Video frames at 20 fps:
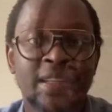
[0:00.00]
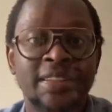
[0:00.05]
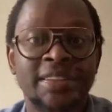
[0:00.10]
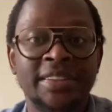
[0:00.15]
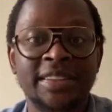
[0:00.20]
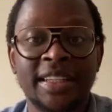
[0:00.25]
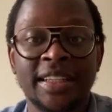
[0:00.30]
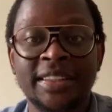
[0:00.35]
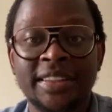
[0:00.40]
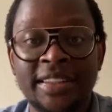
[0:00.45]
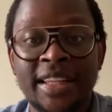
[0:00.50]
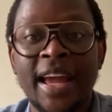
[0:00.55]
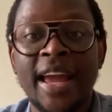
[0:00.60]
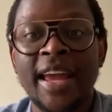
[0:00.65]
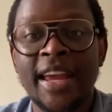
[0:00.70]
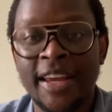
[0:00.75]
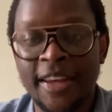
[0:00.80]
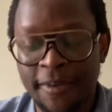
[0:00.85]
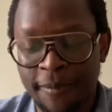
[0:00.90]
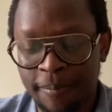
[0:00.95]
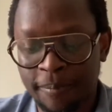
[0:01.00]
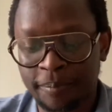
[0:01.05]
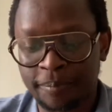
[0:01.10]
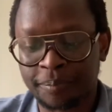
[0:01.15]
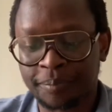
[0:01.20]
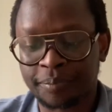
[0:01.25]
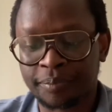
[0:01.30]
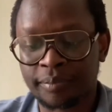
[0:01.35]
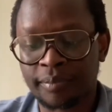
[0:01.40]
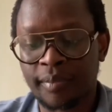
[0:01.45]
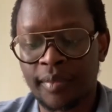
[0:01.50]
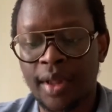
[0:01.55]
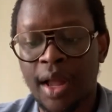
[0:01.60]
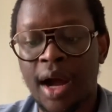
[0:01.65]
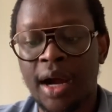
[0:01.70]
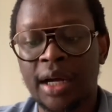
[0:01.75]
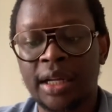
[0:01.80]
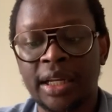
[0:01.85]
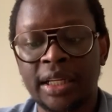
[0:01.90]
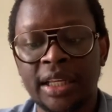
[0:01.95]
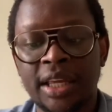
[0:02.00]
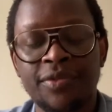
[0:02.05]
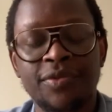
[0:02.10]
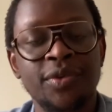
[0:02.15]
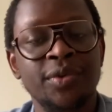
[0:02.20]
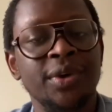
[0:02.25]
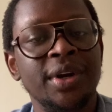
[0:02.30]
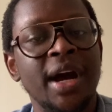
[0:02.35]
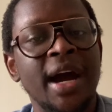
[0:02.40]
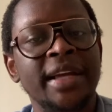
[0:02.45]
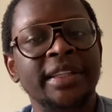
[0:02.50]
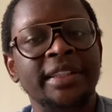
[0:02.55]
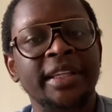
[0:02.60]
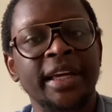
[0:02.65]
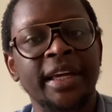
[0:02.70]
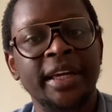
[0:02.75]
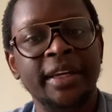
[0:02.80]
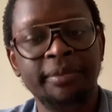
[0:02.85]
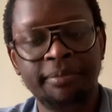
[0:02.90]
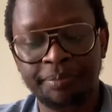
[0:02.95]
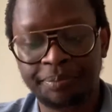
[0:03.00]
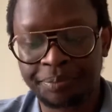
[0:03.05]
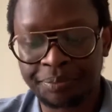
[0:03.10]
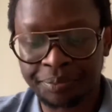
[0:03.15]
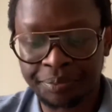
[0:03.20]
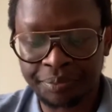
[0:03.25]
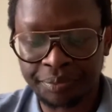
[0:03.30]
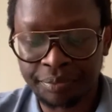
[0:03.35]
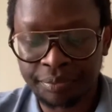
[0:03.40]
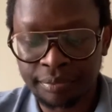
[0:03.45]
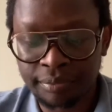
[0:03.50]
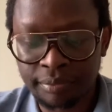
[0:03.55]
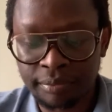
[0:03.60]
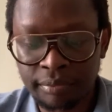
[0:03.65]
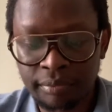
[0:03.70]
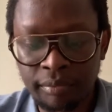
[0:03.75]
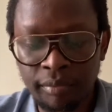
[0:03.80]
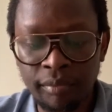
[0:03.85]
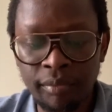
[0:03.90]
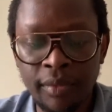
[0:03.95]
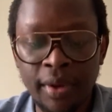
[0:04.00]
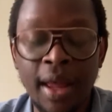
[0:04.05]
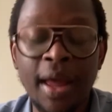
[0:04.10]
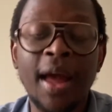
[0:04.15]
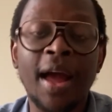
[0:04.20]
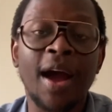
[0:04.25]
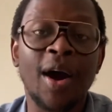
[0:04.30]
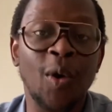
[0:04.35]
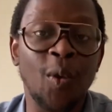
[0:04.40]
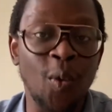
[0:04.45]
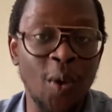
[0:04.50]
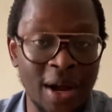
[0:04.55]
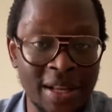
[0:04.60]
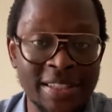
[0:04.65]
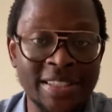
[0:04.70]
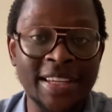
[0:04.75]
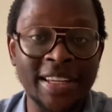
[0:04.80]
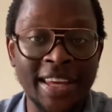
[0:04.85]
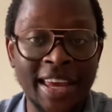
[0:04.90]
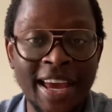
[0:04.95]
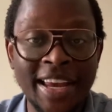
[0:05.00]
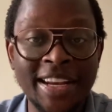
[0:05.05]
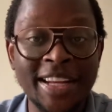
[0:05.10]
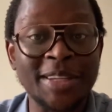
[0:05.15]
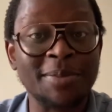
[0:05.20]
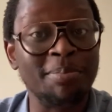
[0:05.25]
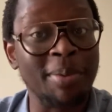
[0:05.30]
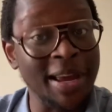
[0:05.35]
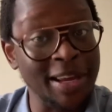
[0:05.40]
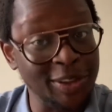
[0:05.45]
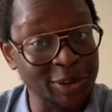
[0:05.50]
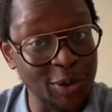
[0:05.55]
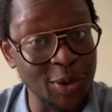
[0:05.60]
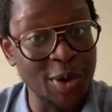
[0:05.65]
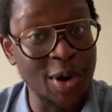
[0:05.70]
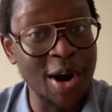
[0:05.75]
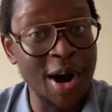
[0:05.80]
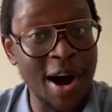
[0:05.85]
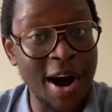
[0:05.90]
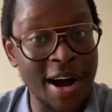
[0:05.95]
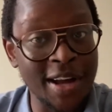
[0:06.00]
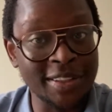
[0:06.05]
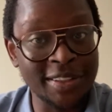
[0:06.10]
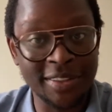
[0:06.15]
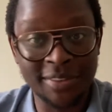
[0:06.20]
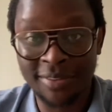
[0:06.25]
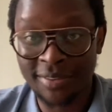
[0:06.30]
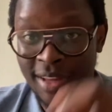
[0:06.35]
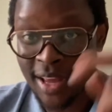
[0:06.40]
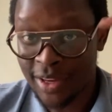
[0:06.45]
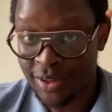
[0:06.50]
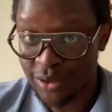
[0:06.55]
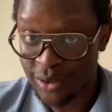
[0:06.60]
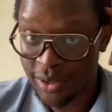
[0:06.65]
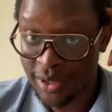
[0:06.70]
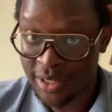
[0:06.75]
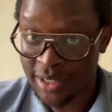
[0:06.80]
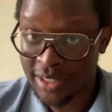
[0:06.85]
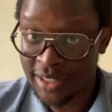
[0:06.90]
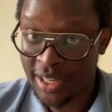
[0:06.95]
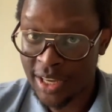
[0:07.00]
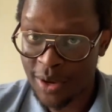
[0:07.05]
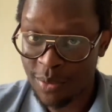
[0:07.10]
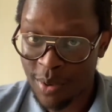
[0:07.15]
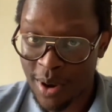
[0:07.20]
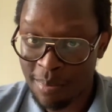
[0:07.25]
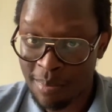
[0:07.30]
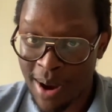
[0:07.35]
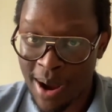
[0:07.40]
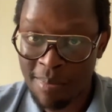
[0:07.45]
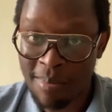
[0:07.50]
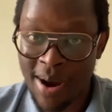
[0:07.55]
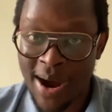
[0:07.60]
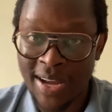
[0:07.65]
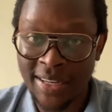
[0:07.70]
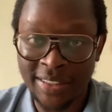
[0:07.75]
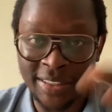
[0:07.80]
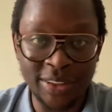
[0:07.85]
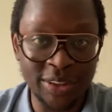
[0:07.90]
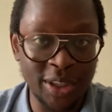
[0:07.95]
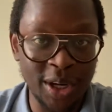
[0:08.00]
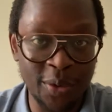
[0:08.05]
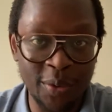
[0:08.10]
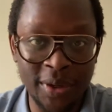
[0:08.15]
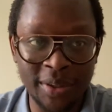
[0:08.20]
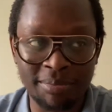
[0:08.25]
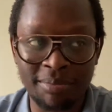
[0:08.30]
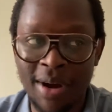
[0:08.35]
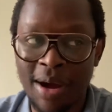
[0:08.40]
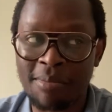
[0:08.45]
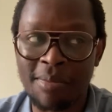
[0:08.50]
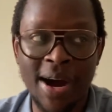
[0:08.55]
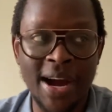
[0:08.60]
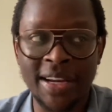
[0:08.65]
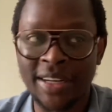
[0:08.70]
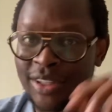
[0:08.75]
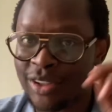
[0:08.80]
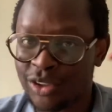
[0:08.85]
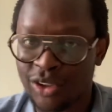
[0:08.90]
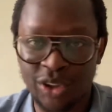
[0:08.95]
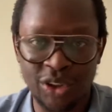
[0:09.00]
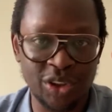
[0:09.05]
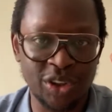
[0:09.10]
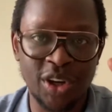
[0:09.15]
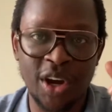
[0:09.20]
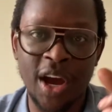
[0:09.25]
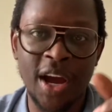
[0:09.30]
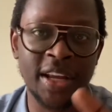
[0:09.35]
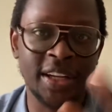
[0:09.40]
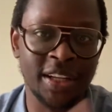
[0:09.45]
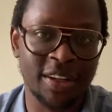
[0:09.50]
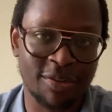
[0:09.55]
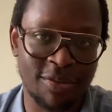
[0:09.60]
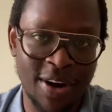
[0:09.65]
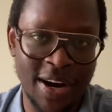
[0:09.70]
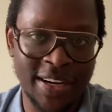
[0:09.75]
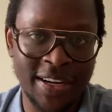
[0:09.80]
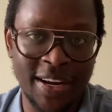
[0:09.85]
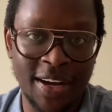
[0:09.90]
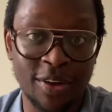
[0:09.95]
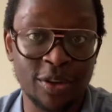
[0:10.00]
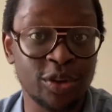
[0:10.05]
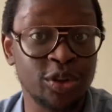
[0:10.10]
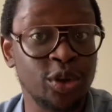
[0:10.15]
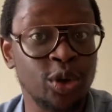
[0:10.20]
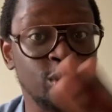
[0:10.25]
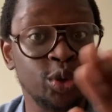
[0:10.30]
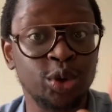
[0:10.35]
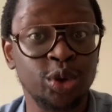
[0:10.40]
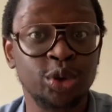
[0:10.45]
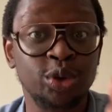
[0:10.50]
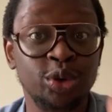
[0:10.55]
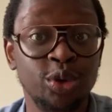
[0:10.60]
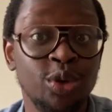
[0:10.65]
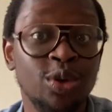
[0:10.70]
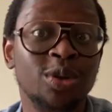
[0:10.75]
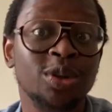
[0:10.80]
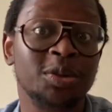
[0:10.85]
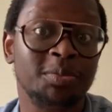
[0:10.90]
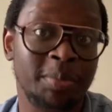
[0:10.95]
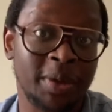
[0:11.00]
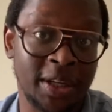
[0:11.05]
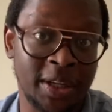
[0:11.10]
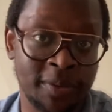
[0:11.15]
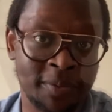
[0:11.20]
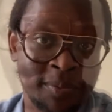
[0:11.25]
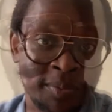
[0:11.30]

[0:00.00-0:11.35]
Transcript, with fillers: Today, I'm going to give you an idea. Once again, it's based on cars. As you can see where my mind is going. My mind is just churning right now. So should yours be.